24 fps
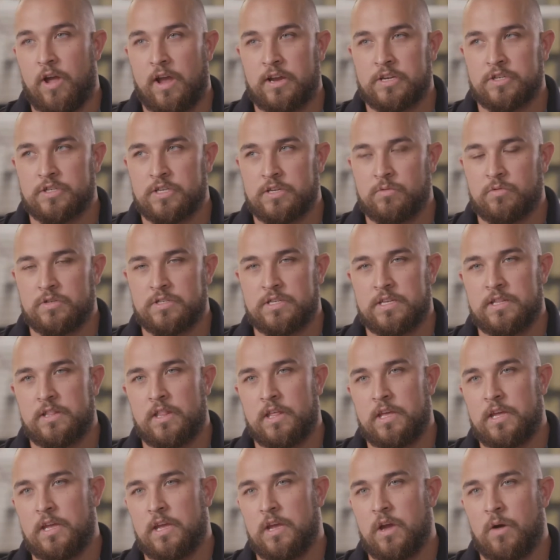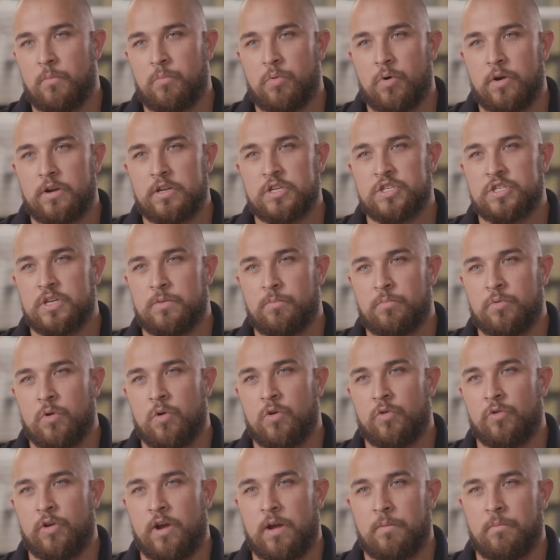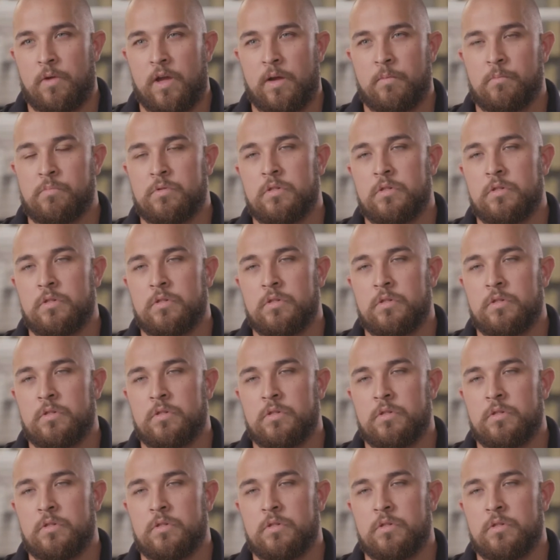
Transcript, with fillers: actually was in the apprenticeship program at